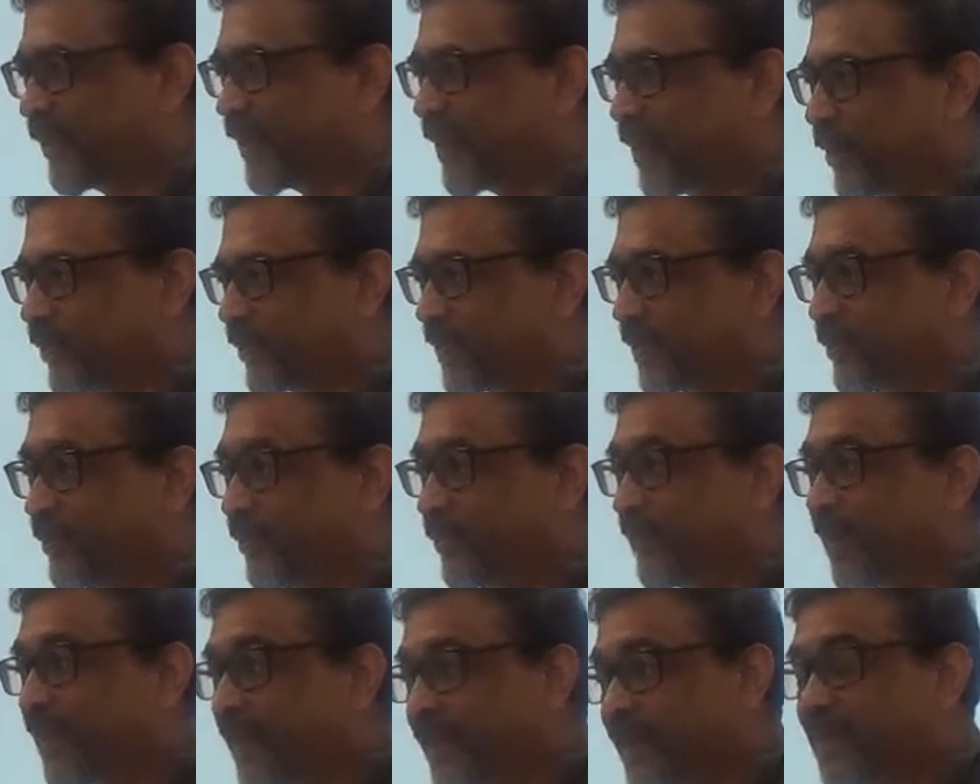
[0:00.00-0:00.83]
becomes a
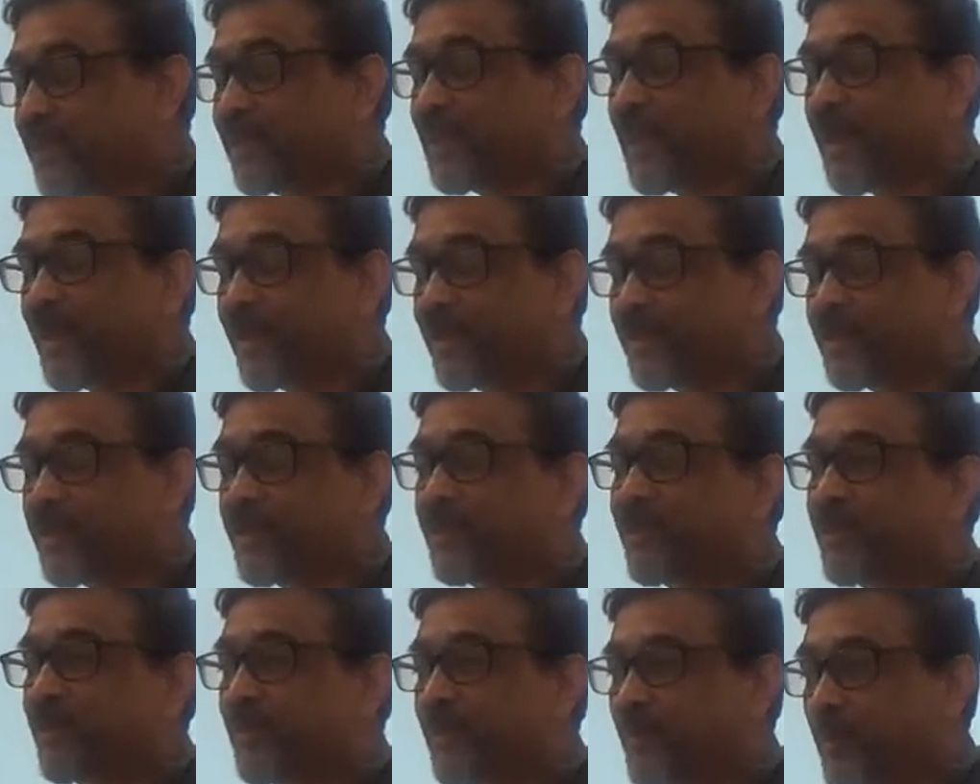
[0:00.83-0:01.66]
big challenge
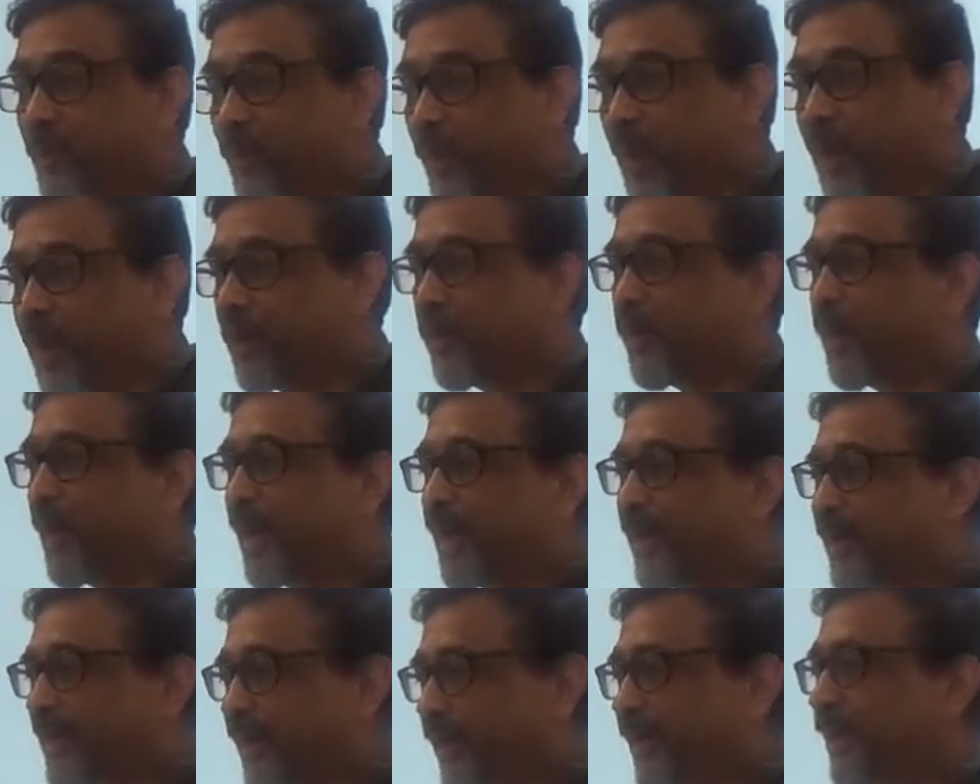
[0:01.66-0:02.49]

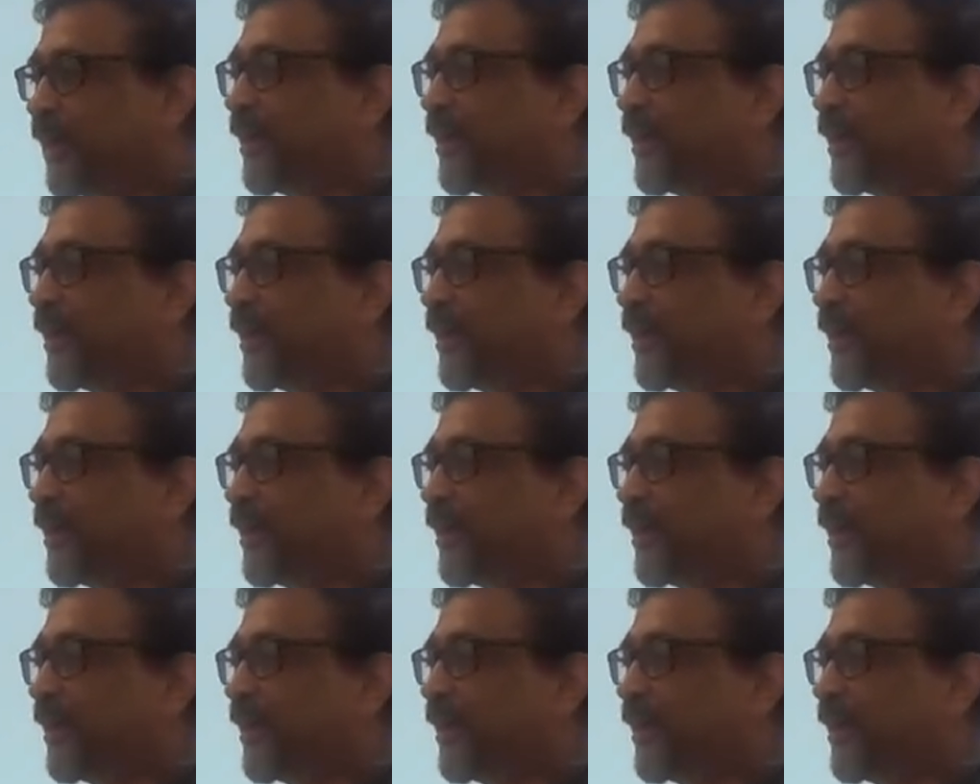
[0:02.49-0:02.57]
worldwide